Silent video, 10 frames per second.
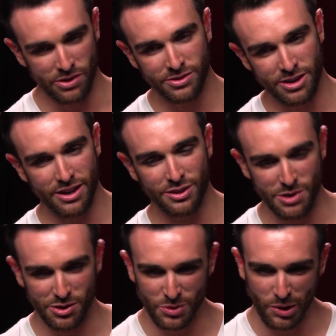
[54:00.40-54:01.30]
serious and we
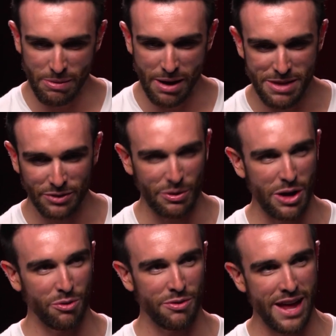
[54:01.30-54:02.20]
just talk about mental
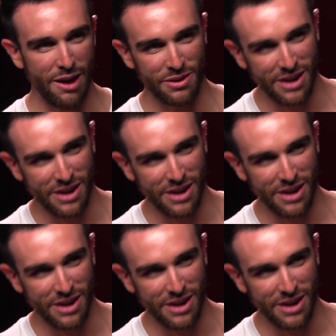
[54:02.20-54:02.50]
health now and